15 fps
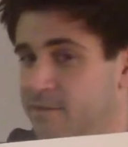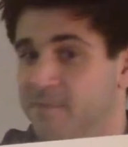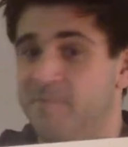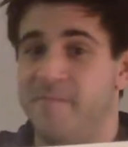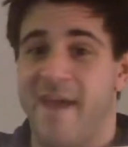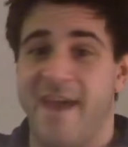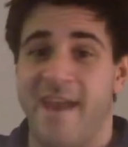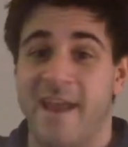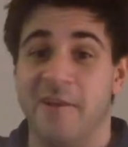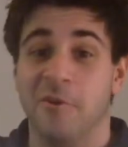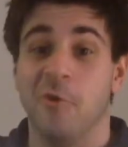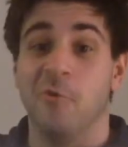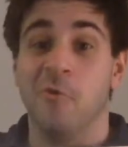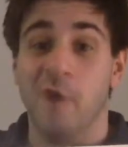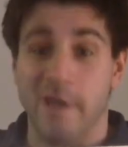Man, I don't
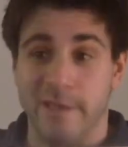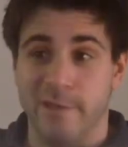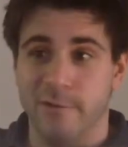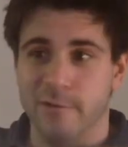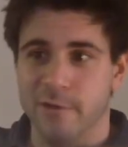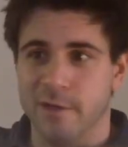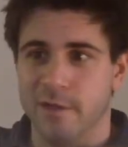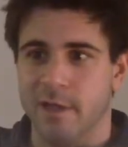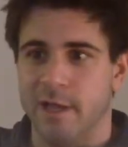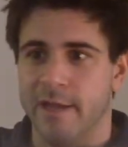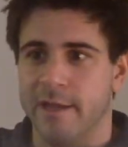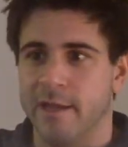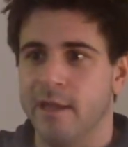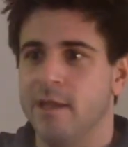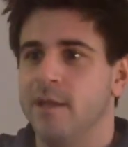know what you look
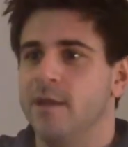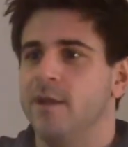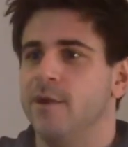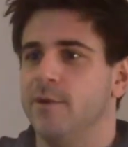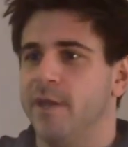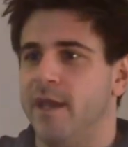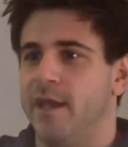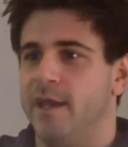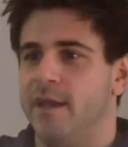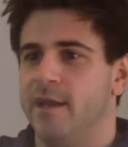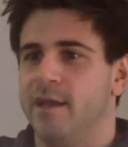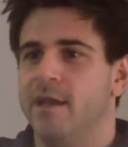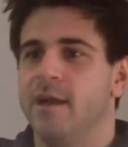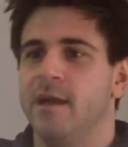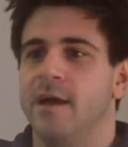like. Okay?
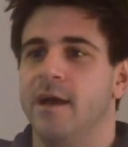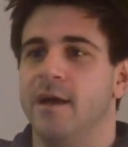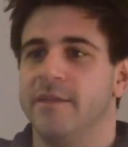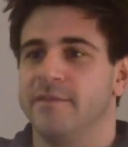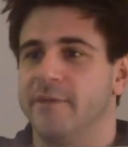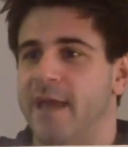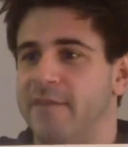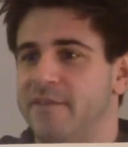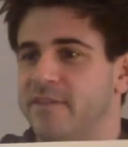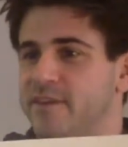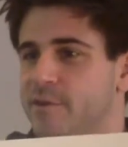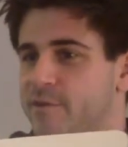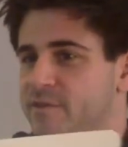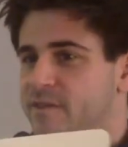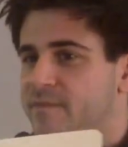So count the
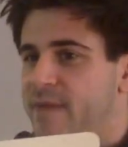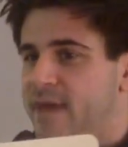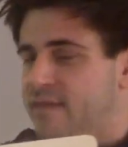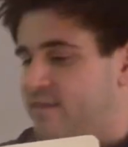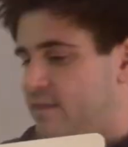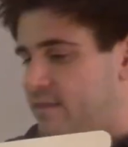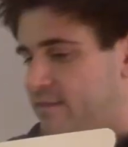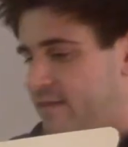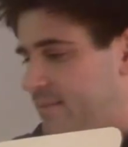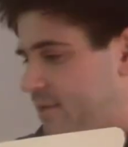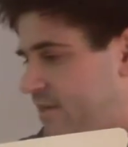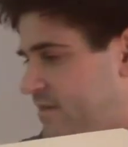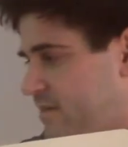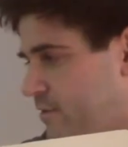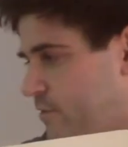zeros in the math sentence. How many
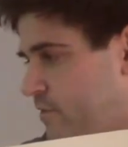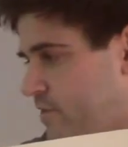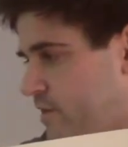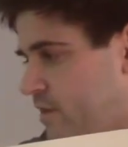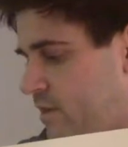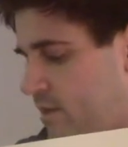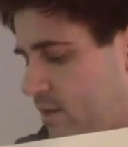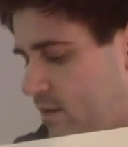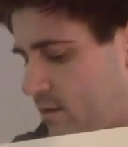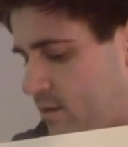zeros are there?